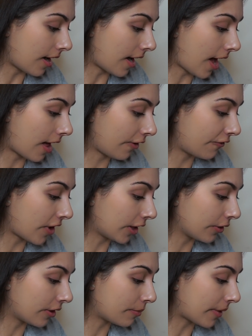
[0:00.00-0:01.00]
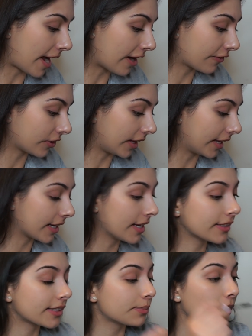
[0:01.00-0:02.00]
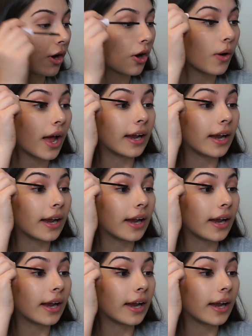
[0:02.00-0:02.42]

I'll follow them back for like inspo